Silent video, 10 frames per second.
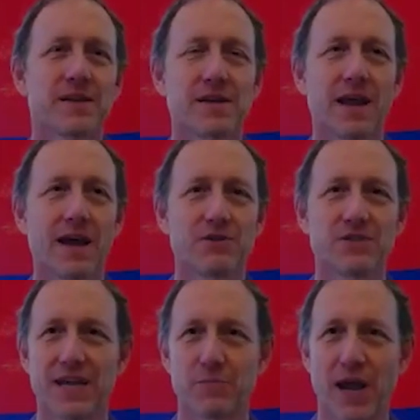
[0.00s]
and how
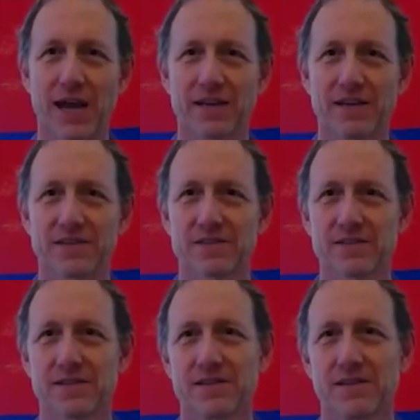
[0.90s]
Zen
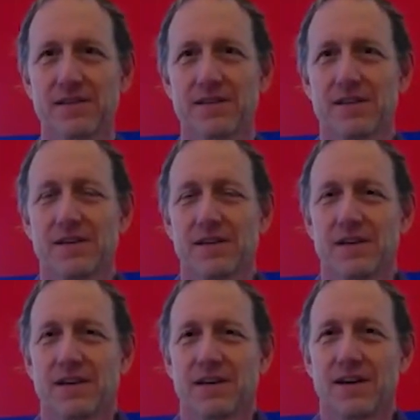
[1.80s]
practice
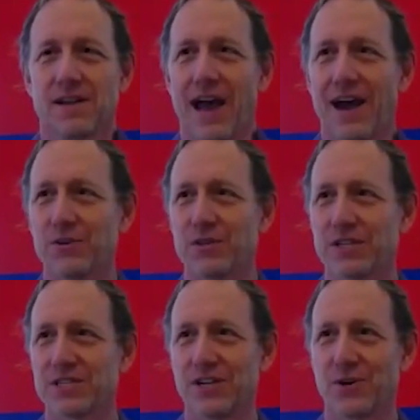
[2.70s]
allows us
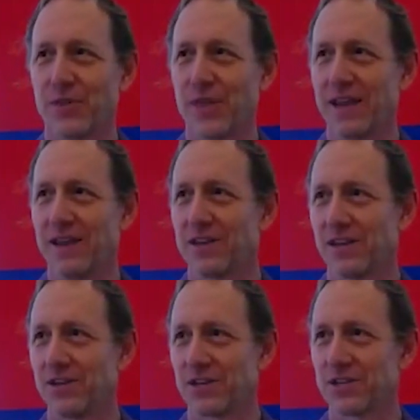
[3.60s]
to turn that into
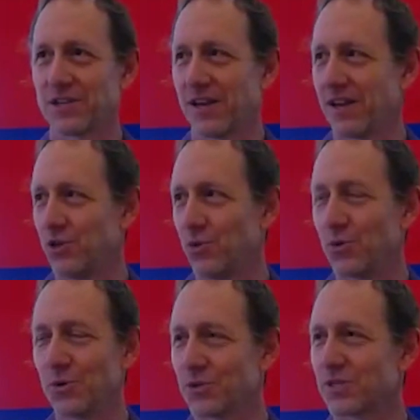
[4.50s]
just uh,
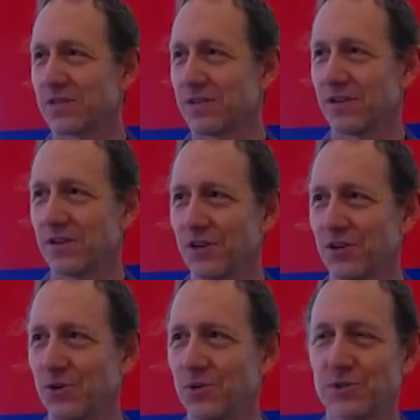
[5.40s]
jewels,
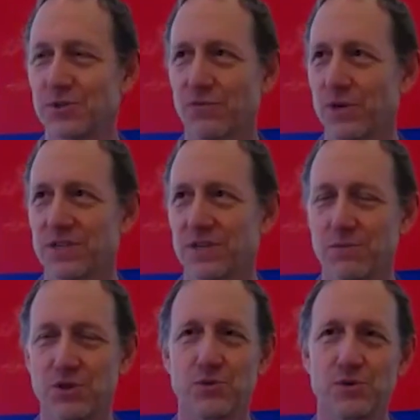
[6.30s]
jewels of wisdom,
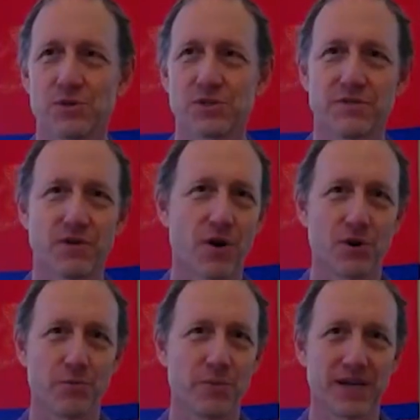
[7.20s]
jewels of heart
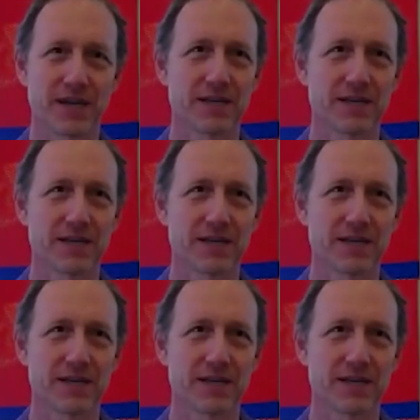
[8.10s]
opening.